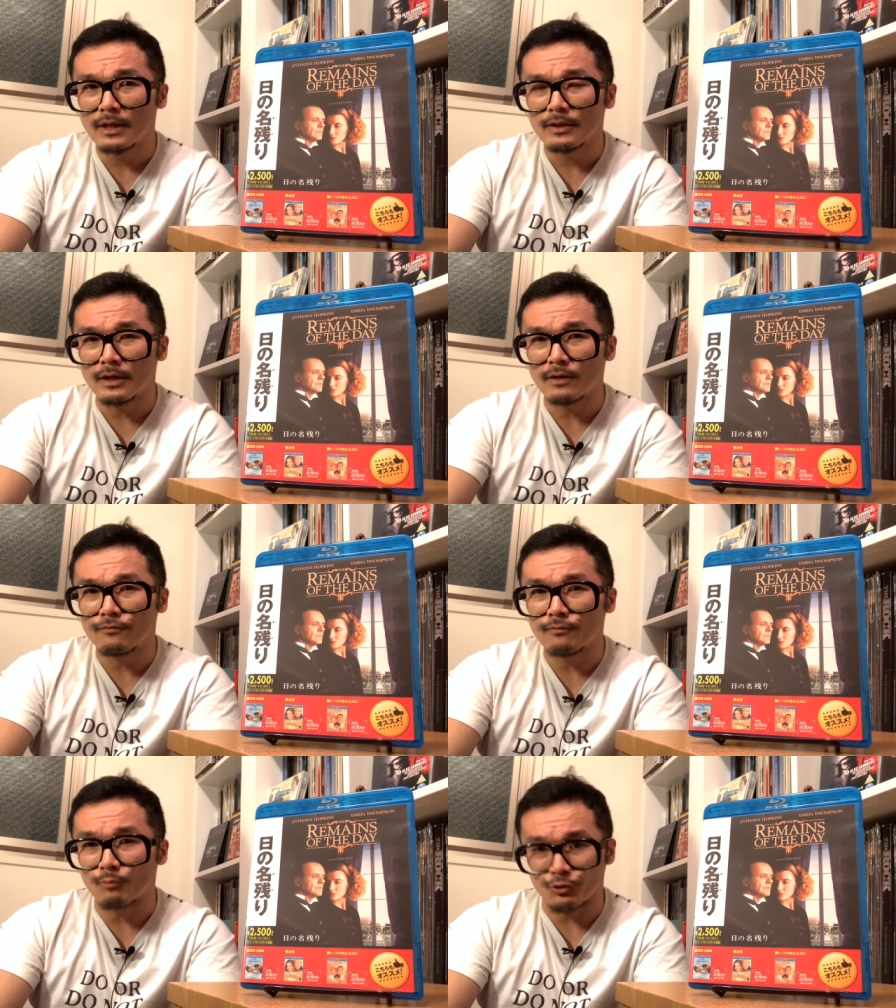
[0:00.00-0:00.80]

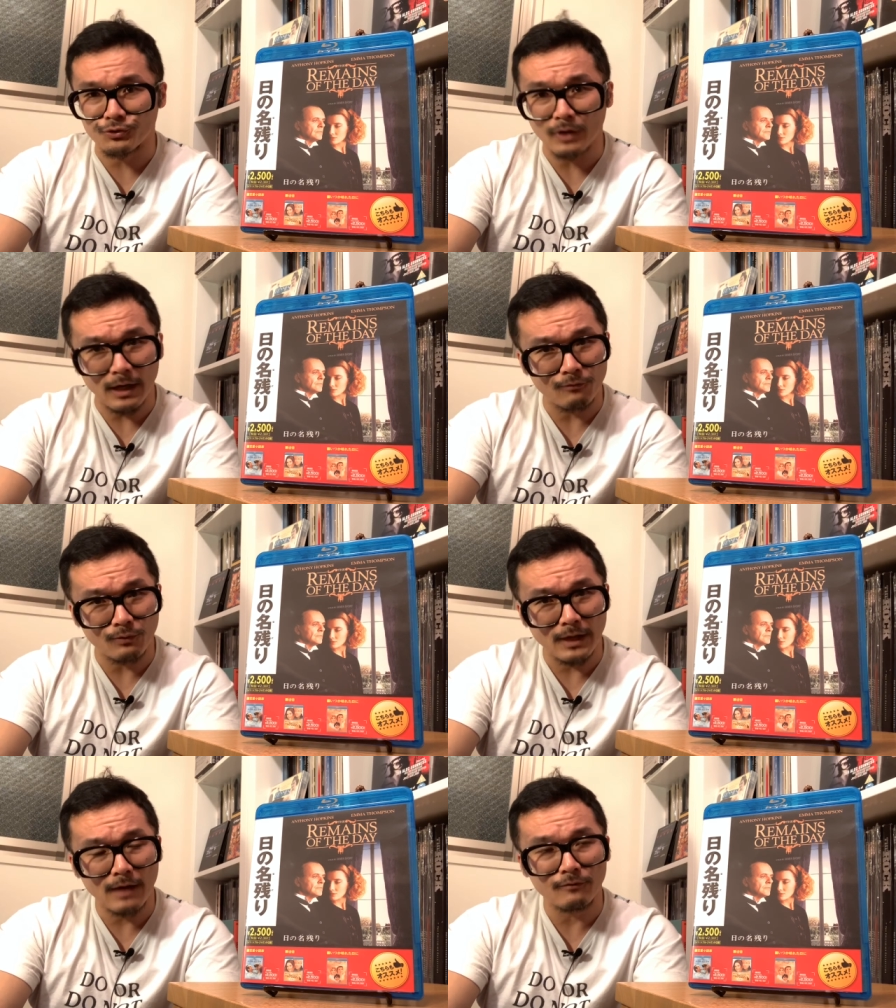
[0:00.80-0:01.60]
of Merchant
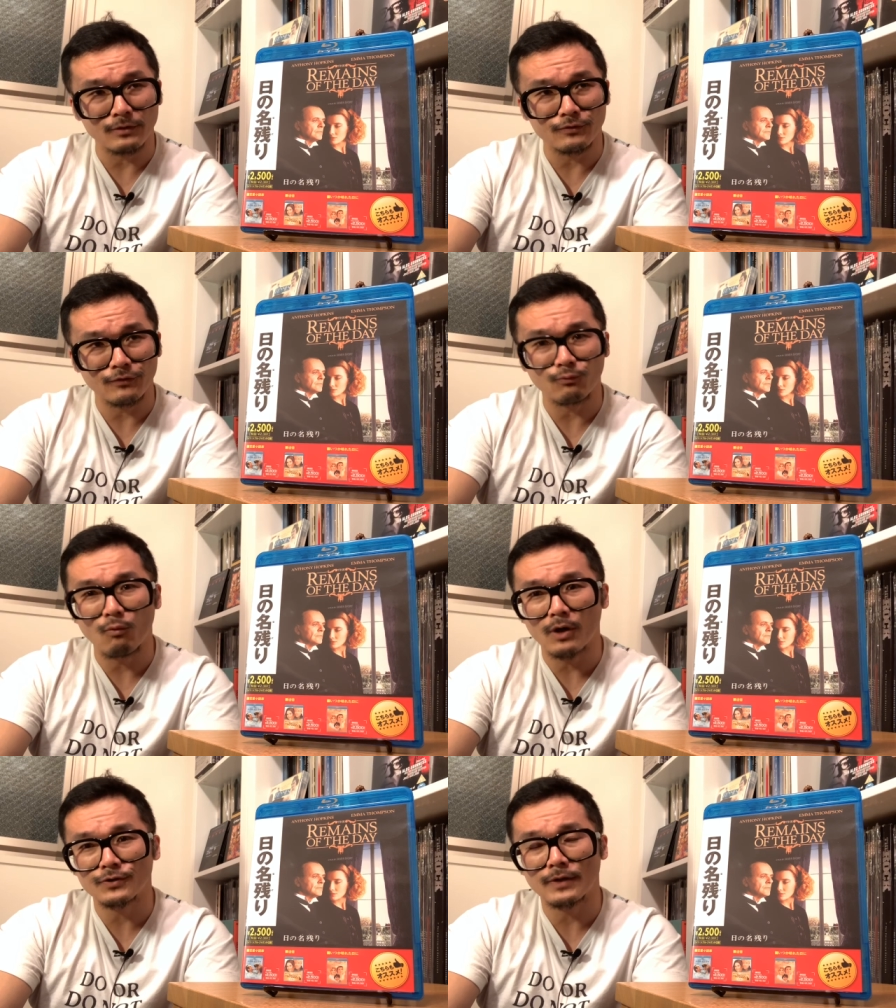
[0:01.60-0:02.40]
Ivory, having just
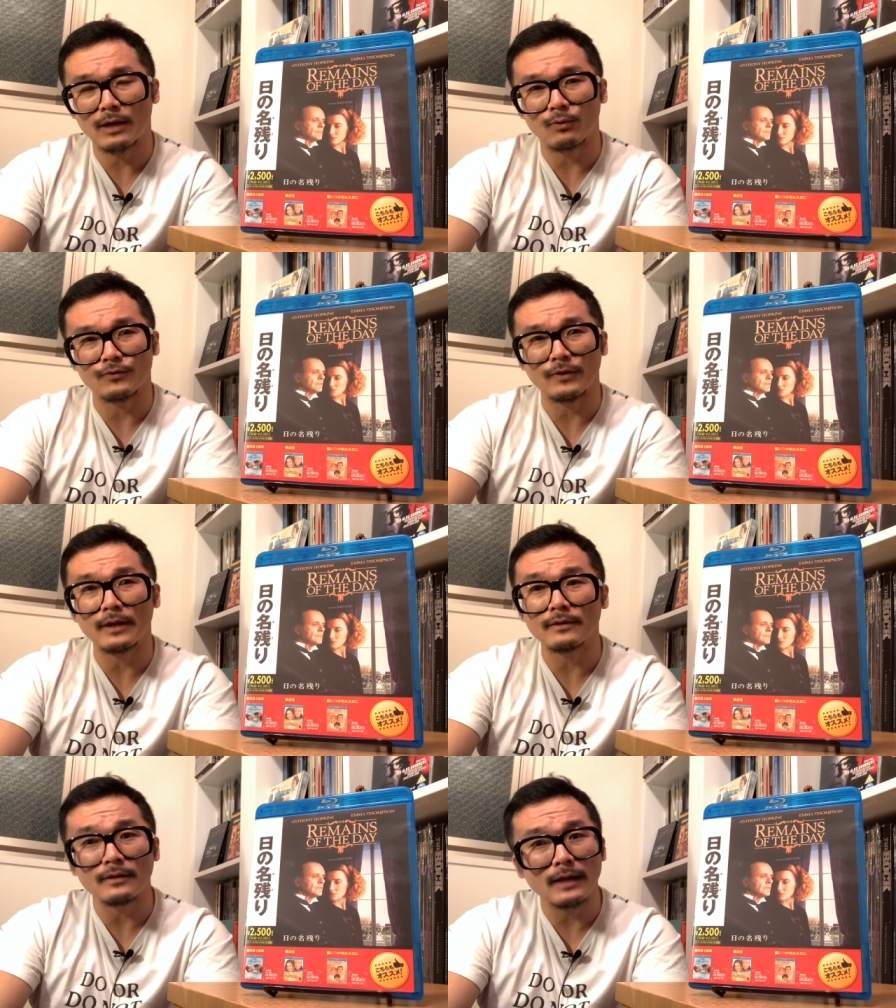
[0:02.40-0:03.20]
watched Howards
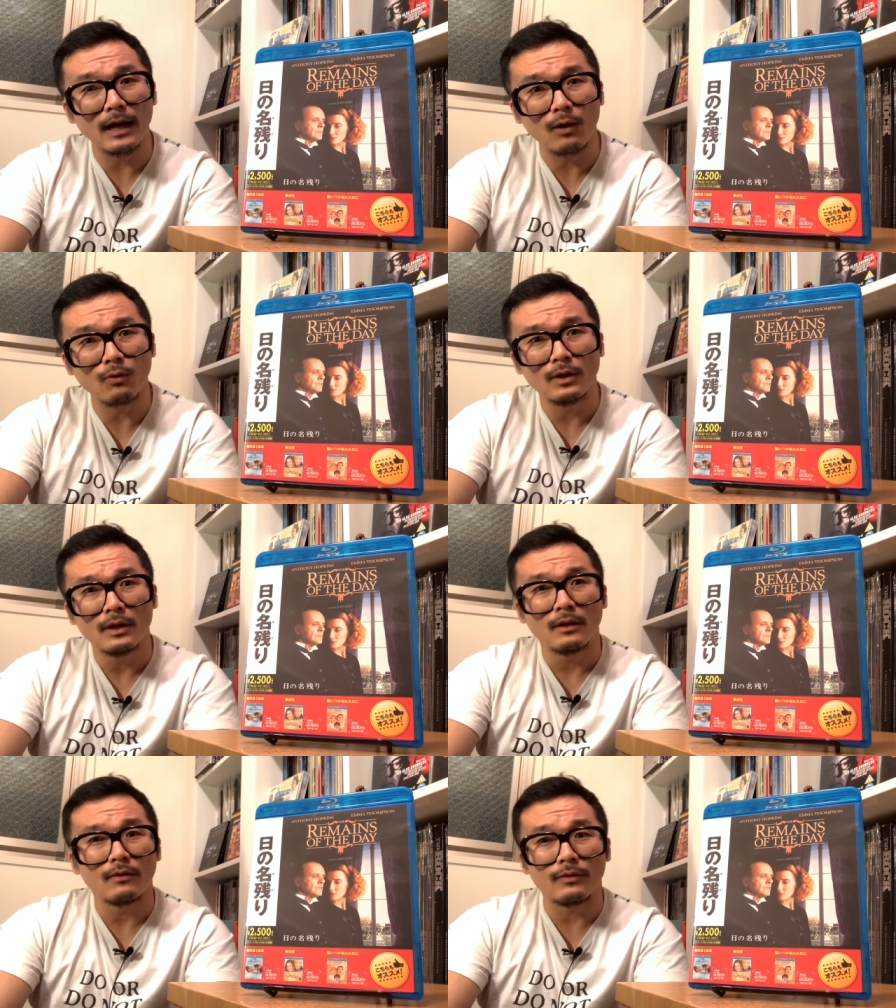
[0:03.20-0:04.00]
End, and now
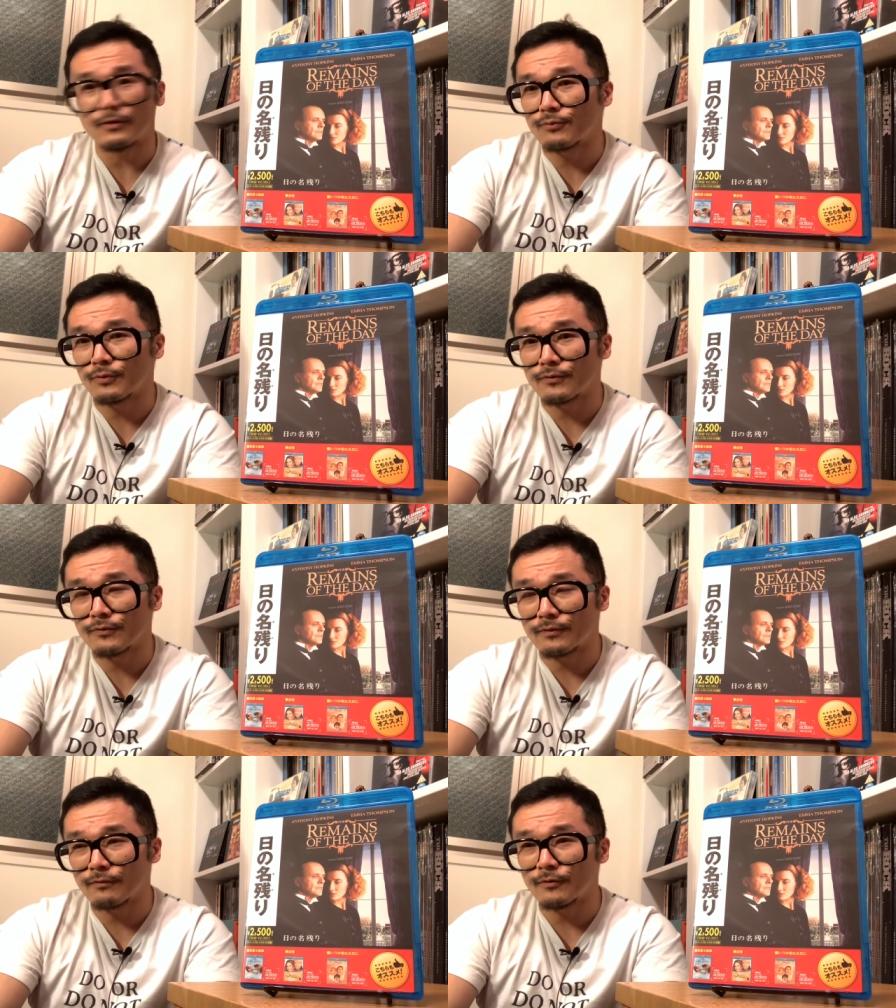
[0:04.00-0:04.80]
this was
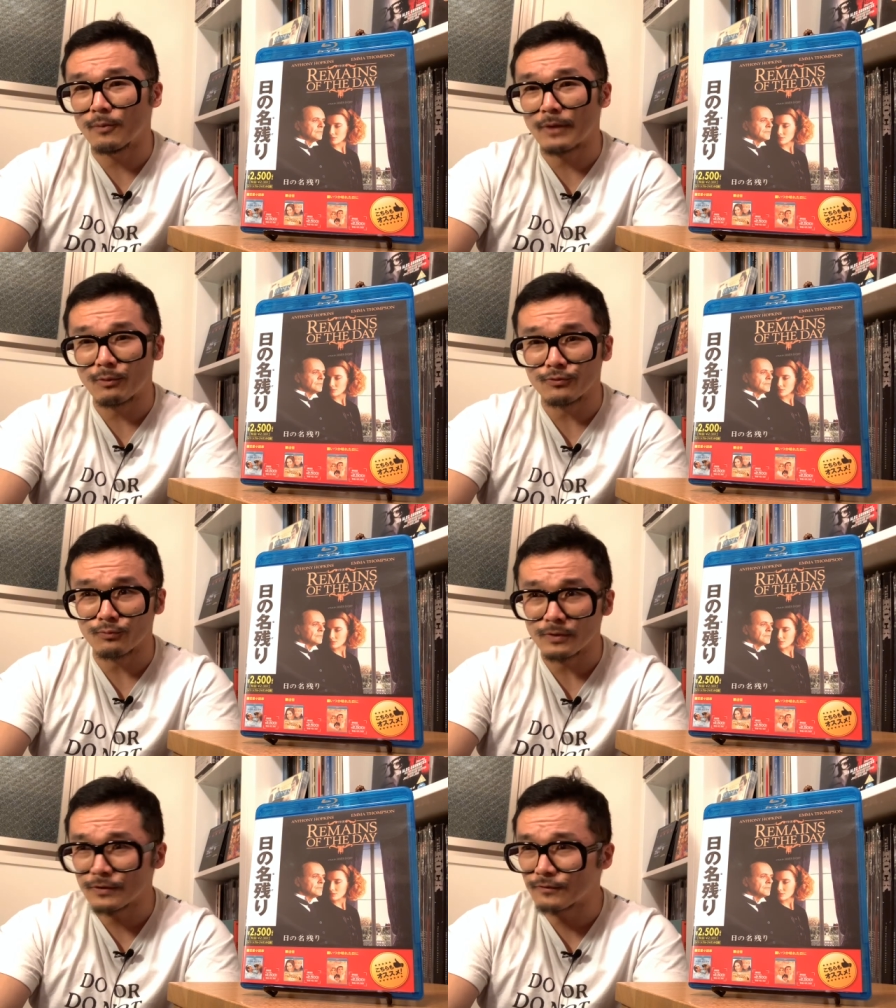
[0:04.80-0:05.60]
the film that was
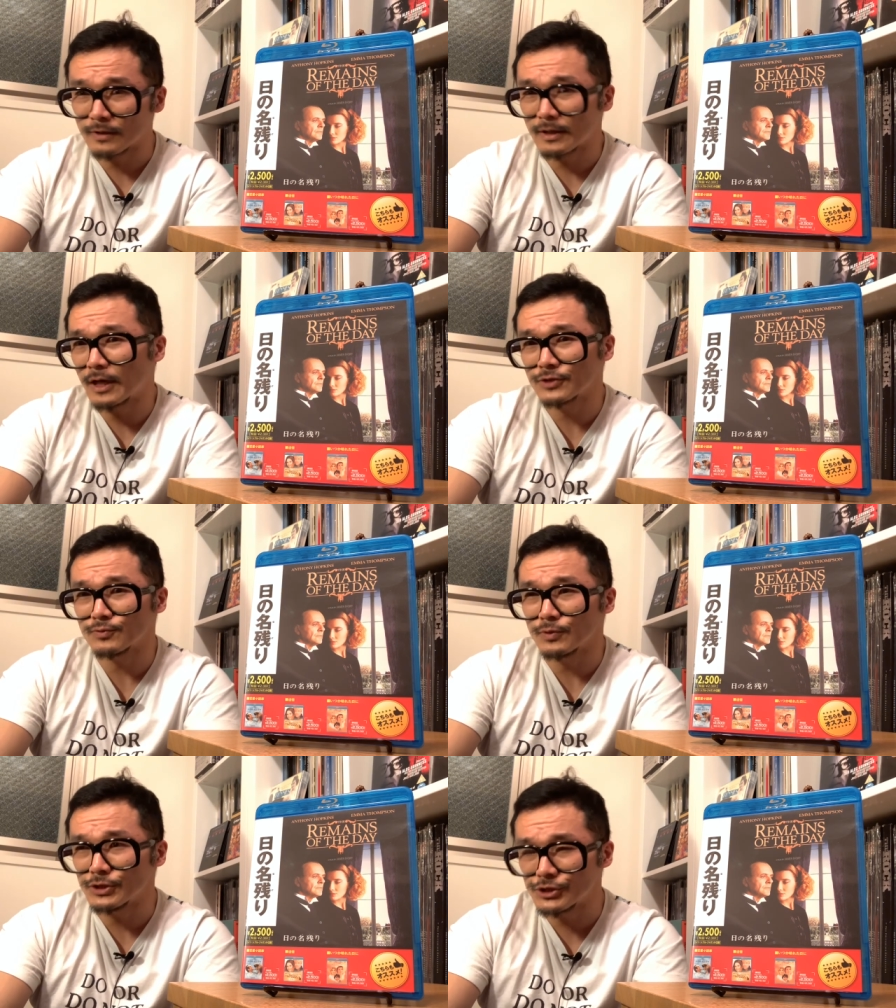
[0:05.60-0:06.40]
released in
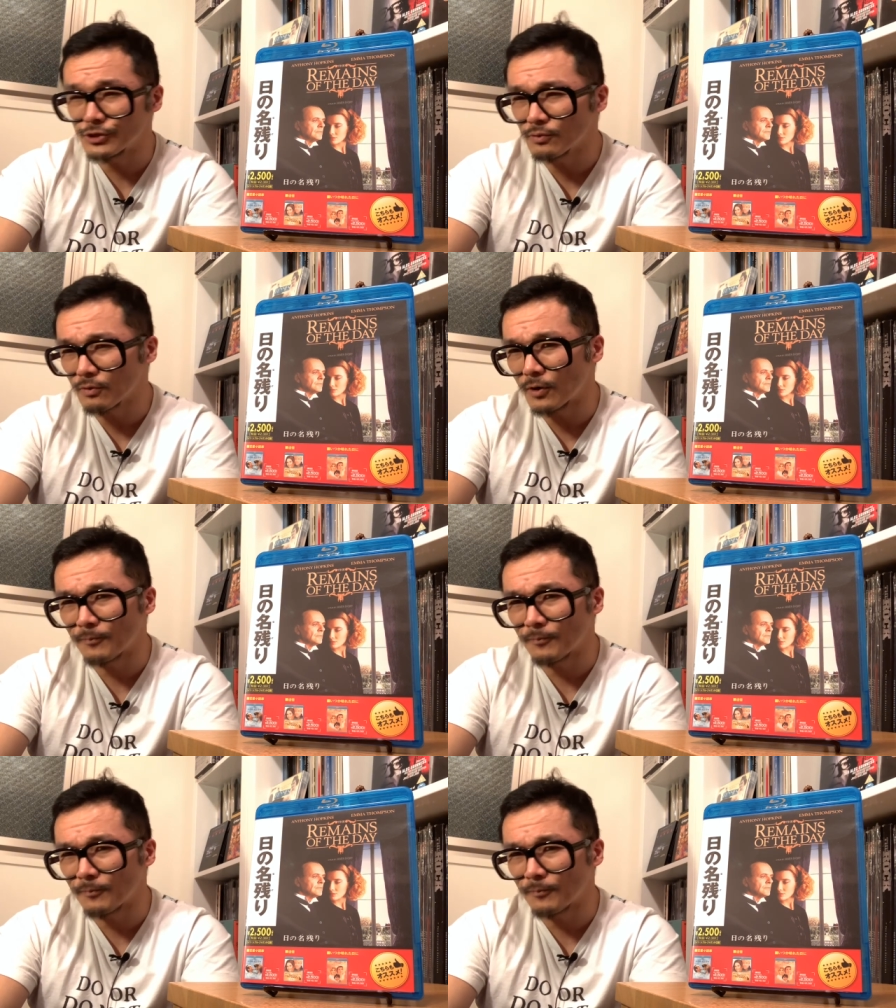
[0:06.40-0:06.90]
Kazuo Ishiguro.